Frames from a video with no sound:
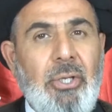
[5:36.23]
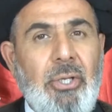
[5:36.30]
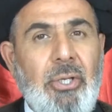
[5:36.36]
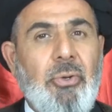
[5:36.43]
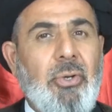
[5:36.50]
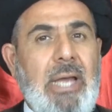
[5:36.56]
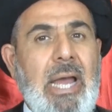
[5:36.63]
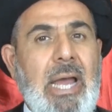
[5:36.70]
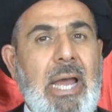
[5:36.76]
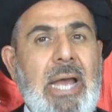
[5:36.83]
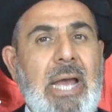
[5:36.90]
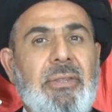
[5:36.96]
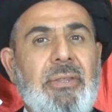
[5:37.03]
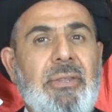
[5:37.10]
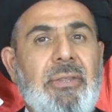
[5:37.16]
don't
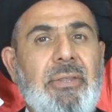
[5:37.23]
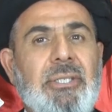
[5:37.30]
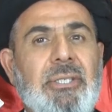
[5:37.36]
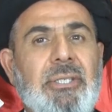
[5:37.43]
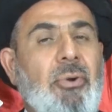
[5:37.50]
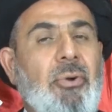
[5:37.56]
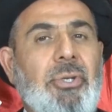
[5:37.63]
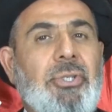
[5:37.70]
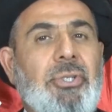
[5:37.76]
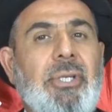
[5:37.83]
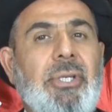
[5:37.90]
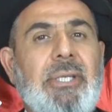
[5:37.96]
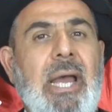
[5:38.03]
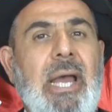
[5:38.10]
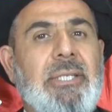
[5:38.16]
ask this. No, you shouldn't
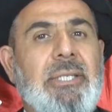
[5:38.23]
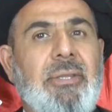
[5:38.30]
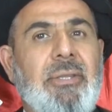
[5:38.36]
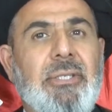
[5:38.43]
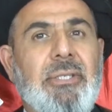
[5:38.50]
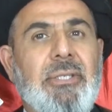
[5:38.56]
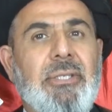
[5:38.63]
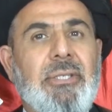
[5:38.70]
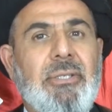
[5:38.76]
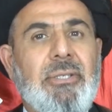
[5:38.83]
ask this.